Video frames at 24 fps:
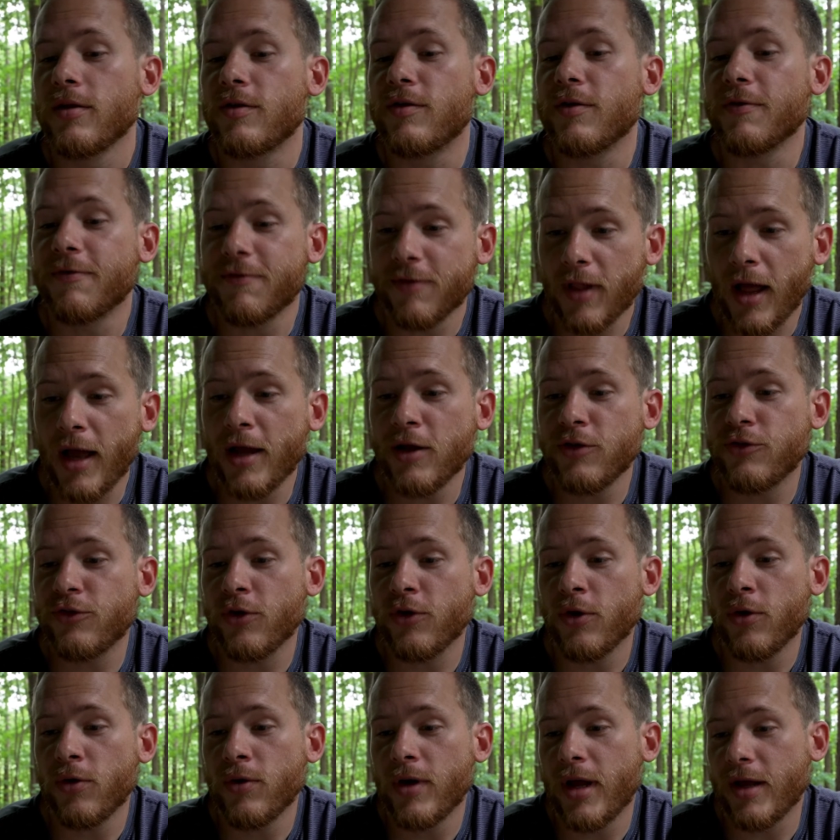To fly a
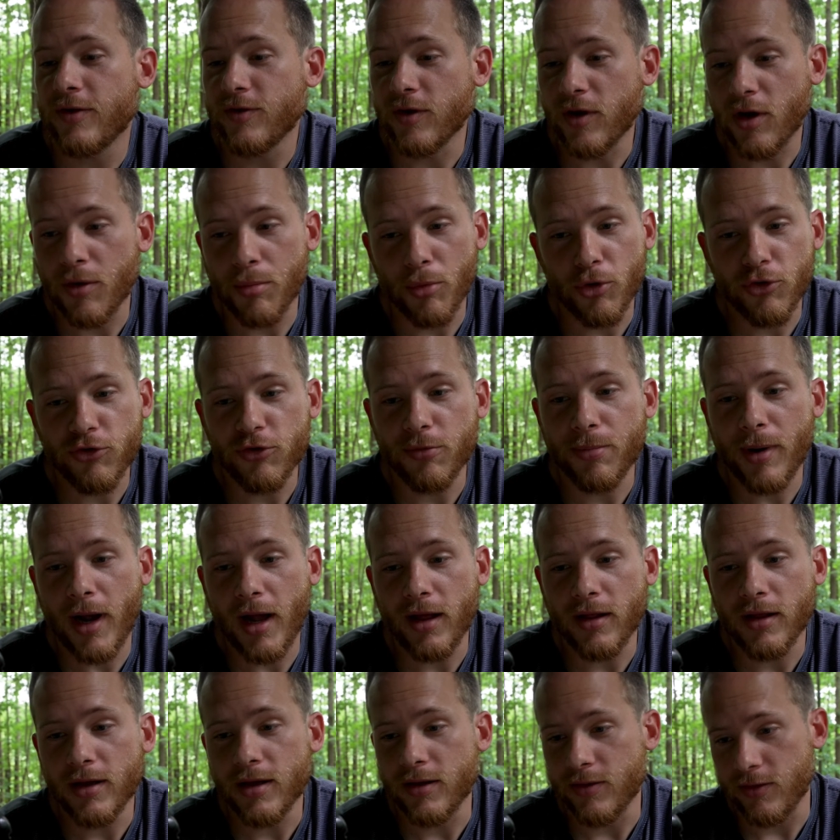drone as a commercial
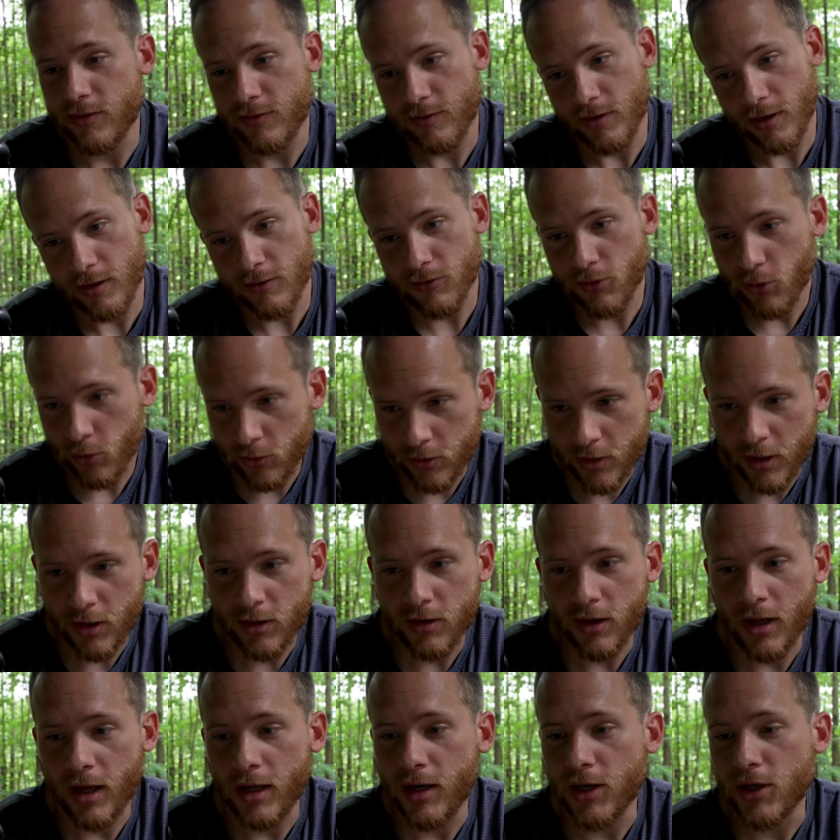pilot in the state of North
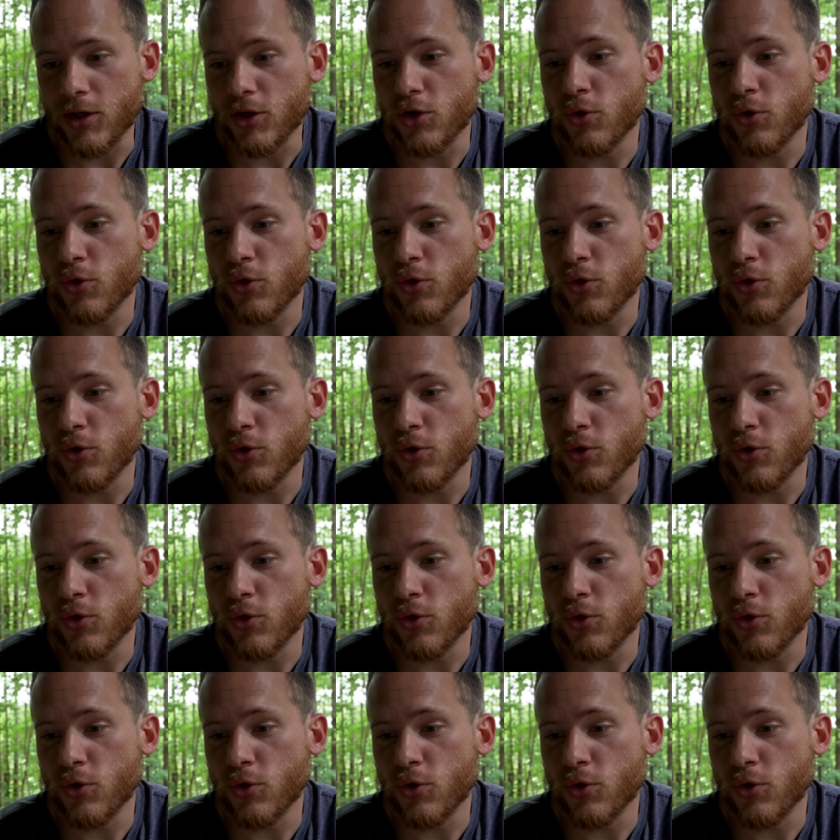Carolina,